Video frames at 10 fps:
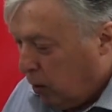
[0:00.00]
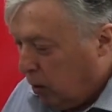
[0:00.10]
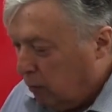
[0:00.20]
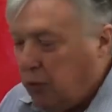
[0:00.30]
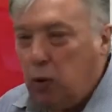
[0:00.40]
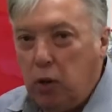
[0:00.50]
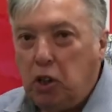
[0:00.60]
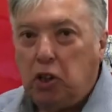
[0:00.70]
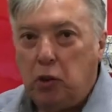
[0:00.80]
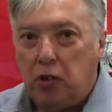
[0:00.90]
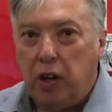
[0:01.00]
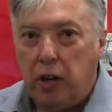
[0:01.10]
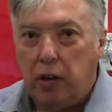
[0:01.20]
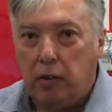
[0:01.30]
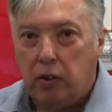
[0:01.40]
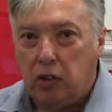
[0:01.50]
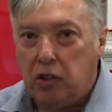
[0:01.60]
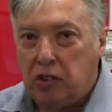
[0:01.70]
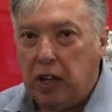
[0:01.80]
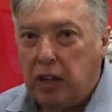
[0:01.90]
few issues here, to
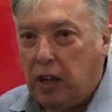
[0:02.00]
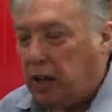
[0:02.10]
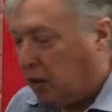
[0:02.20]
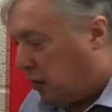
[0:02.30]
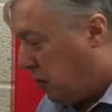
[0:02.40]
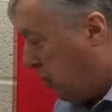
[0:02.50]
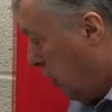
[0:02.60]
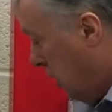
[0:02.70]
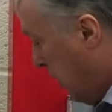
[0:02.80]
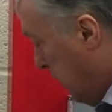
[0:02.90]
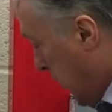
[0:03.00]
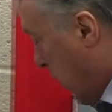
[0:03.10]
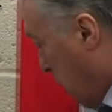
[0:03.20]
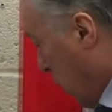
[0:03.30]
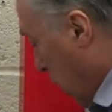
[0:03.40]
say the least. Now,